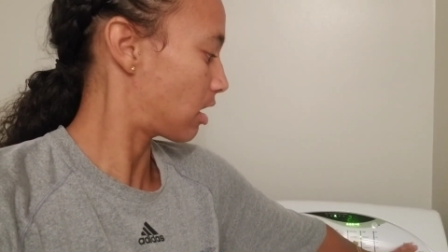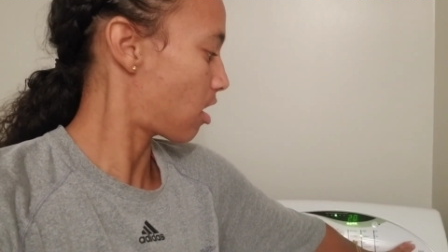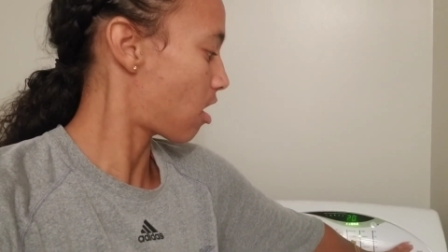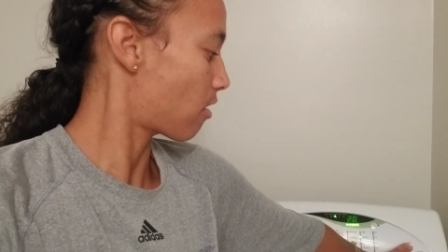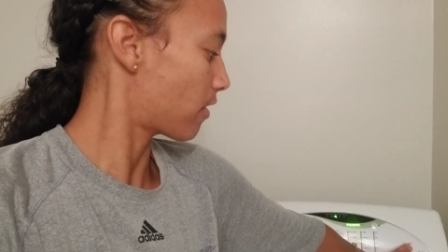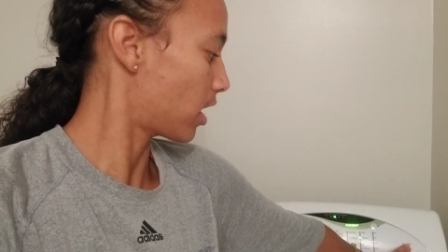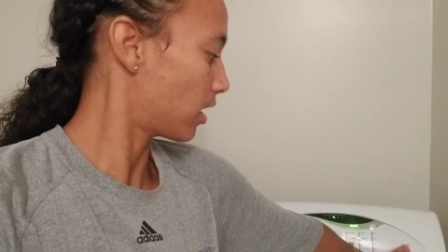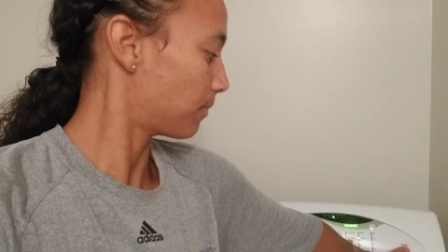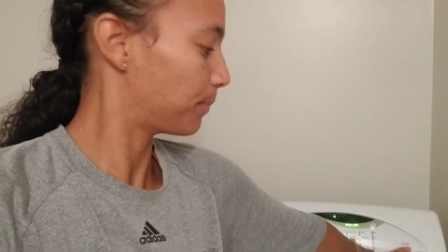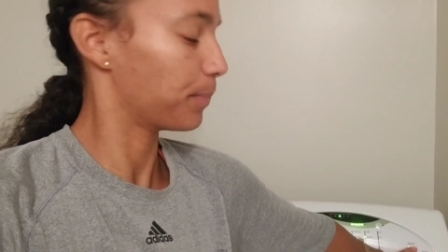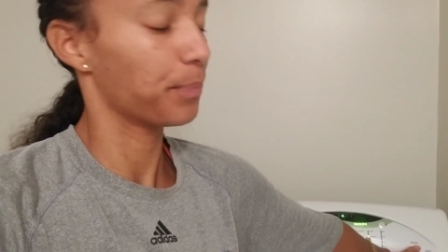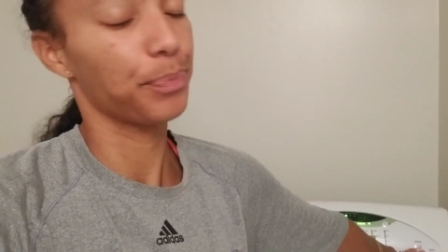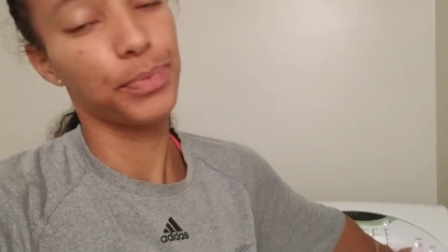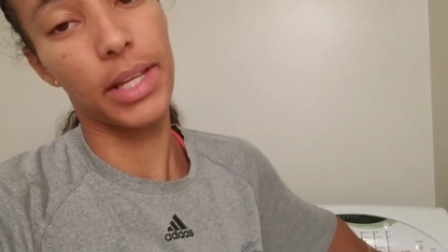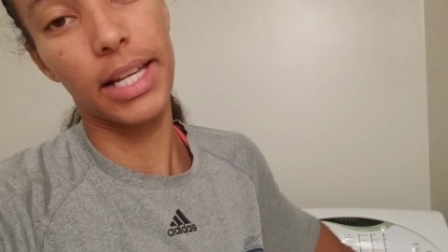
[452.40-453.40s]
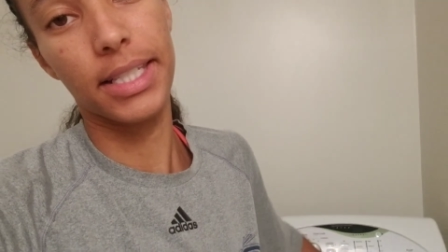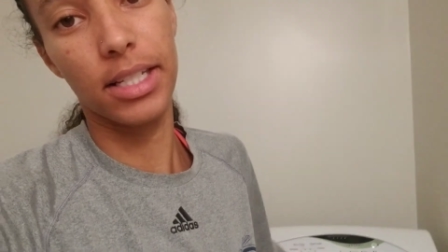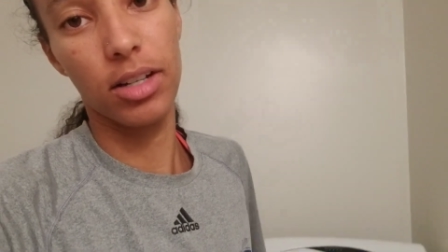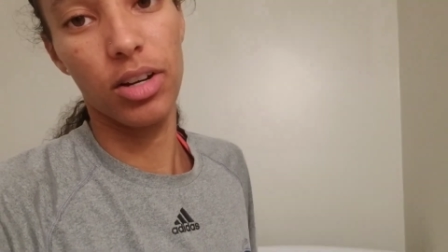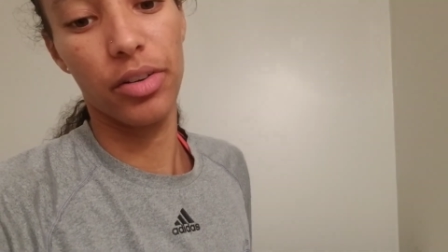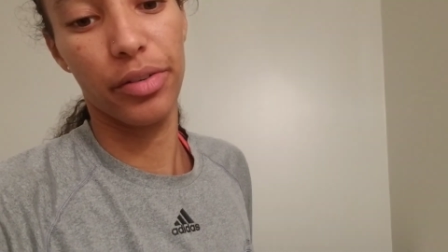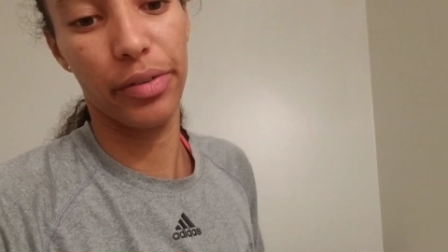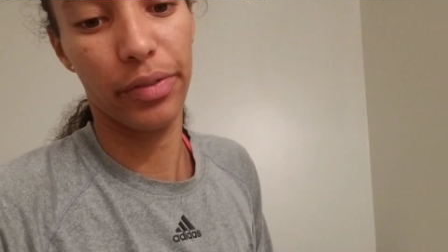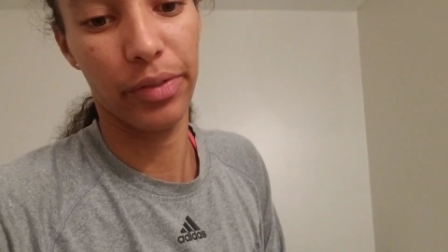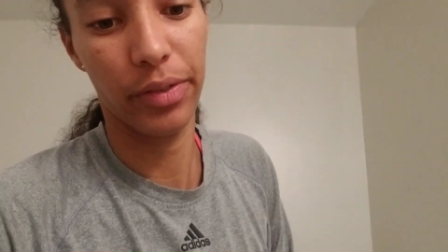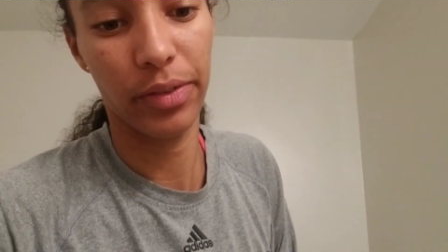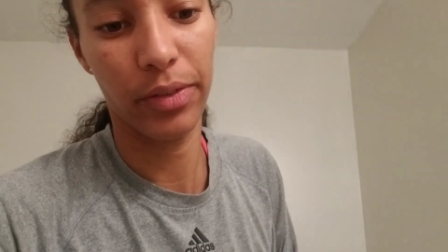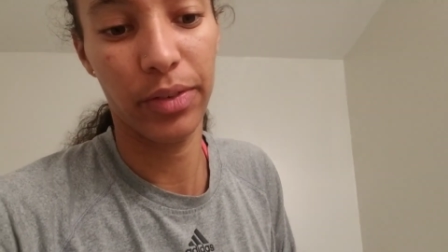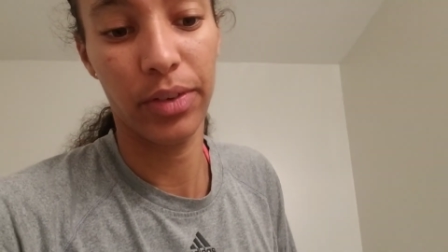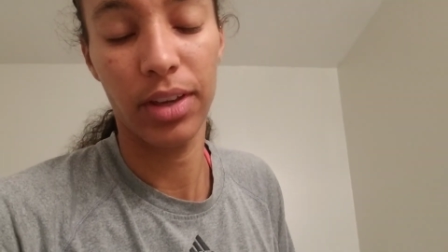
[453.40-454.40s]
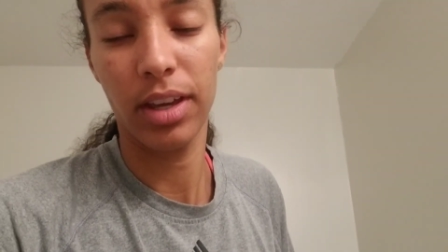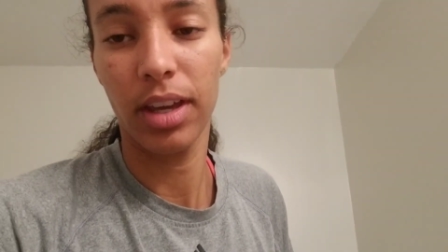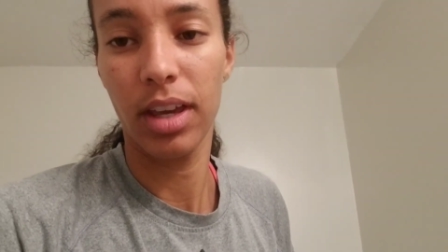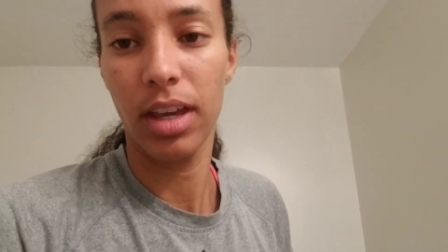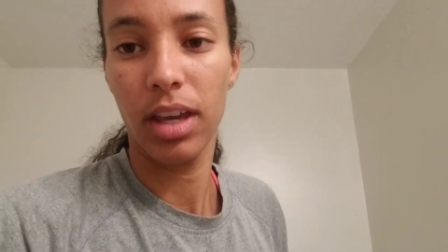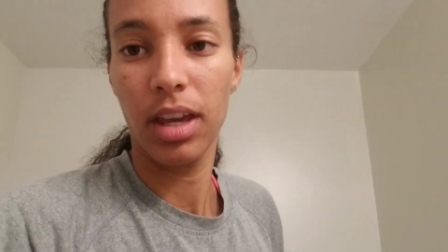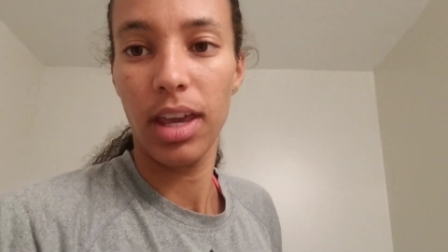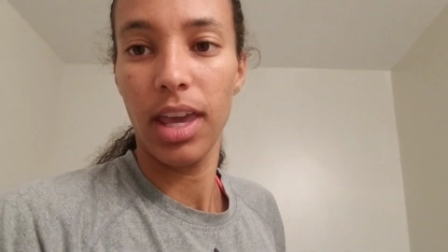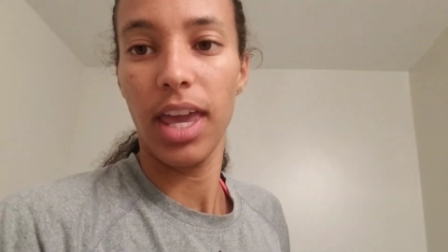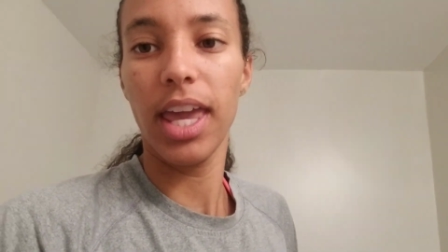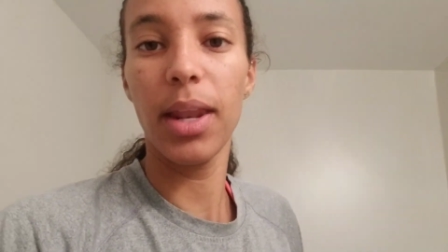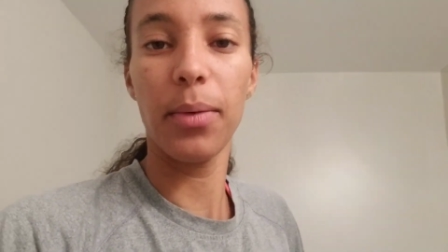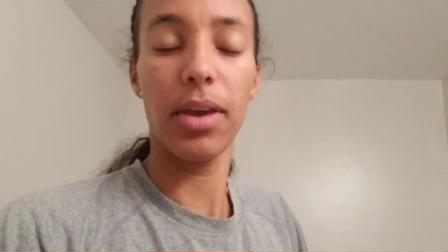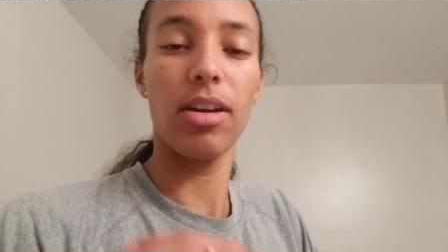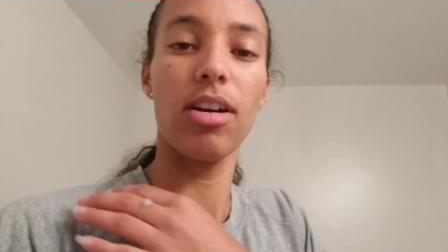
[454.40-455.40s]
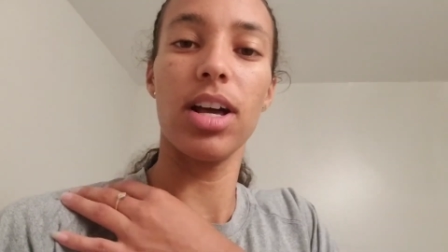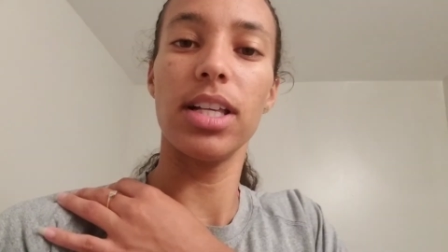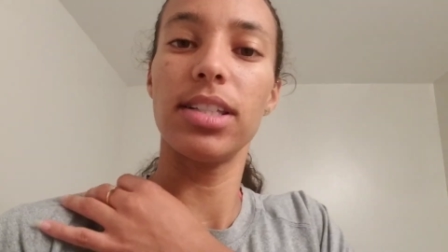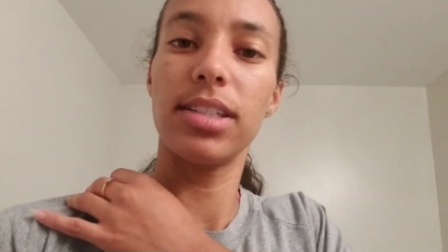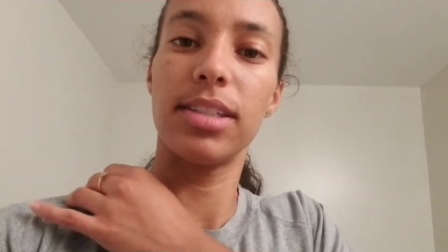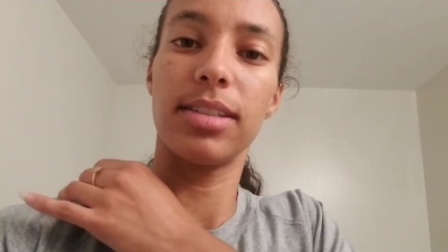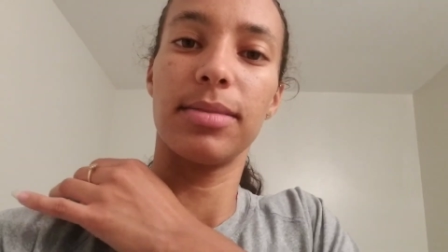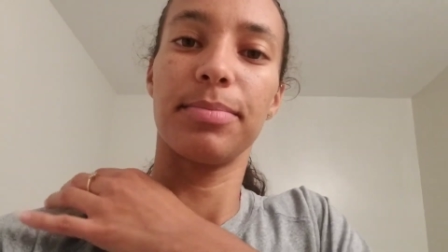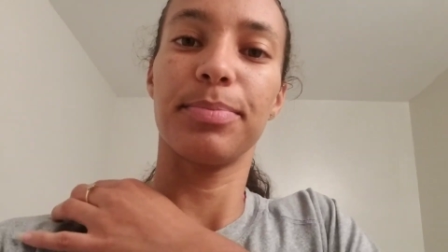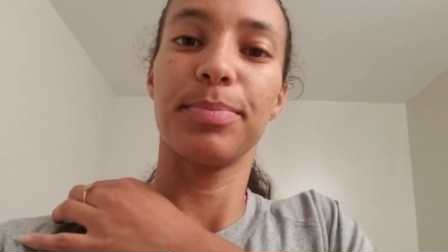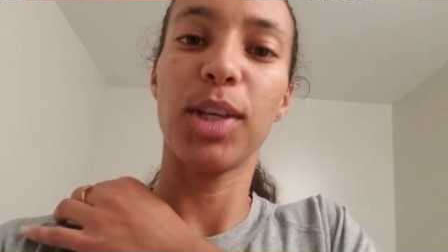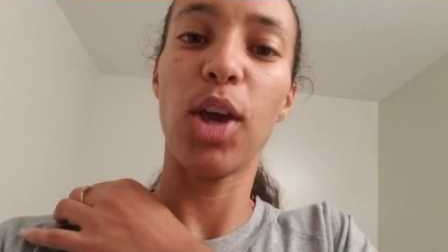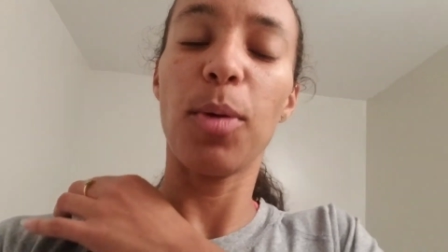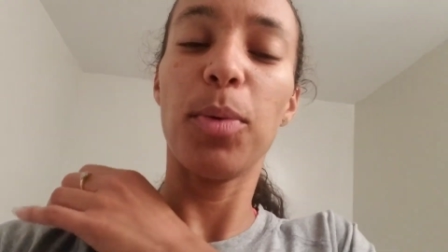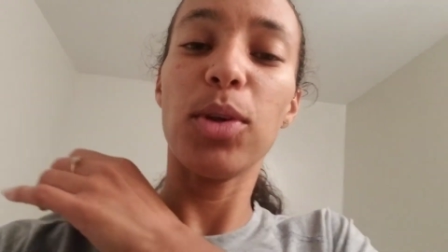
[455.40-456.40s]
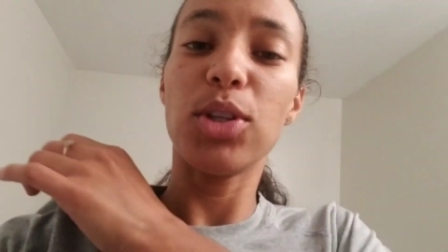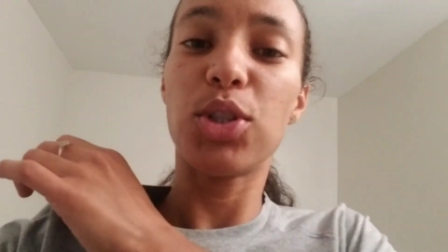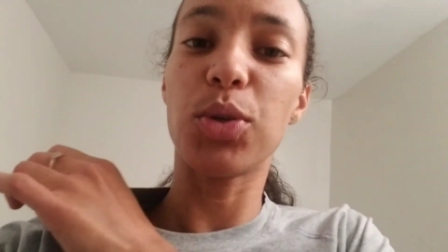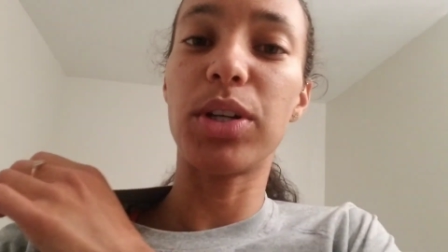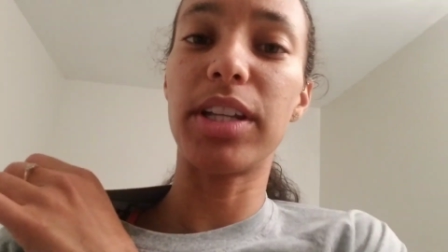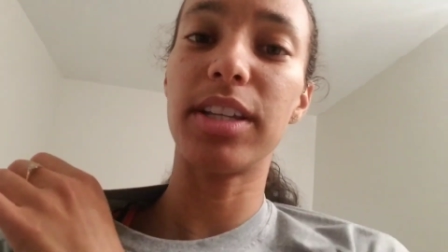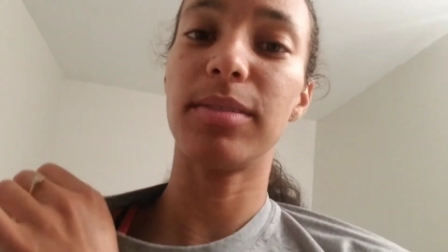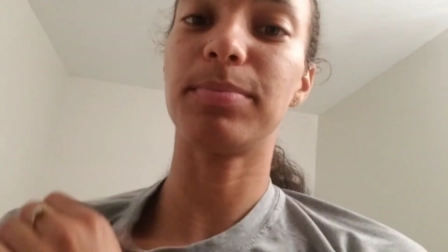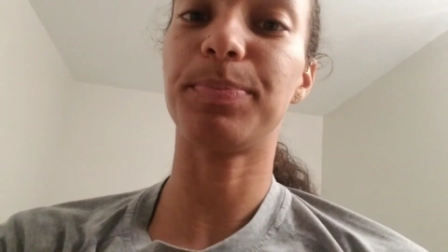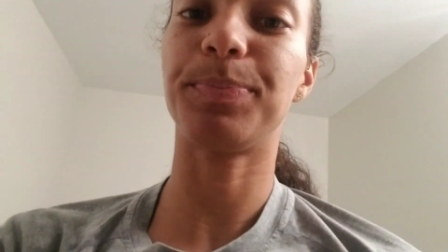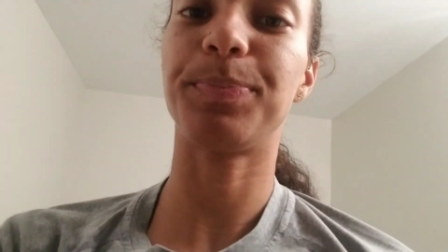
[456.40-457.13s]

Alright, that's enough. Anyway, guys, hope you enjoyed it.